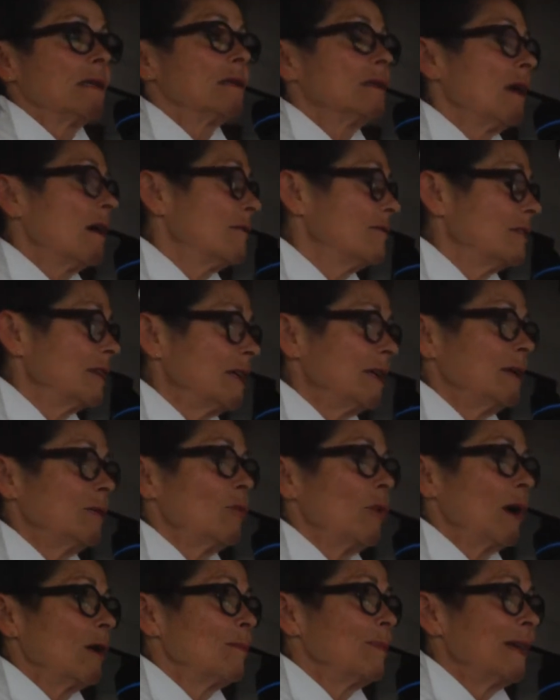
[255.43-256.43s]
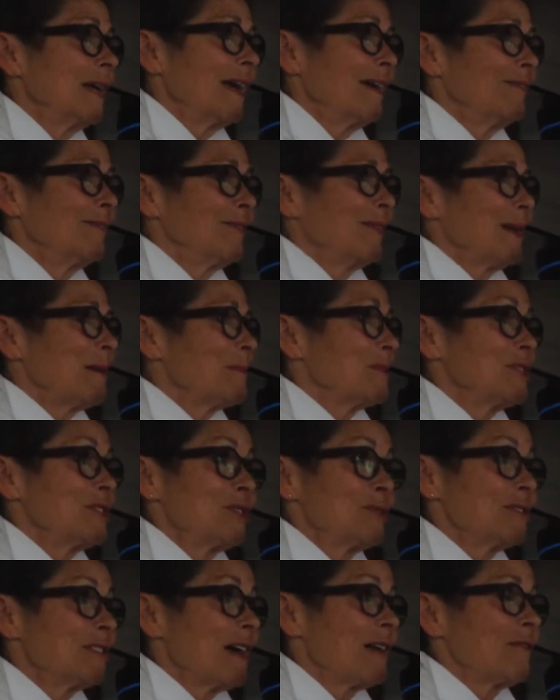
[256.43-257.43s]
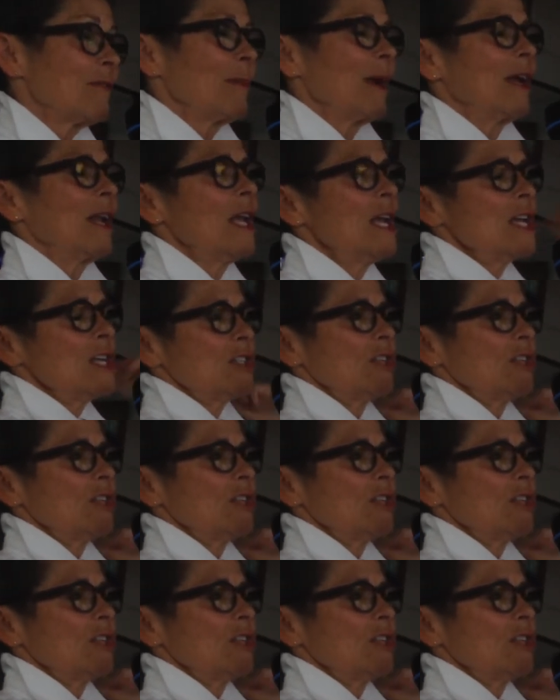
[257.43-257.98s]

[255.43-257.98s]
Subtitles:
lovely, well-behaved family. She was out of her mind.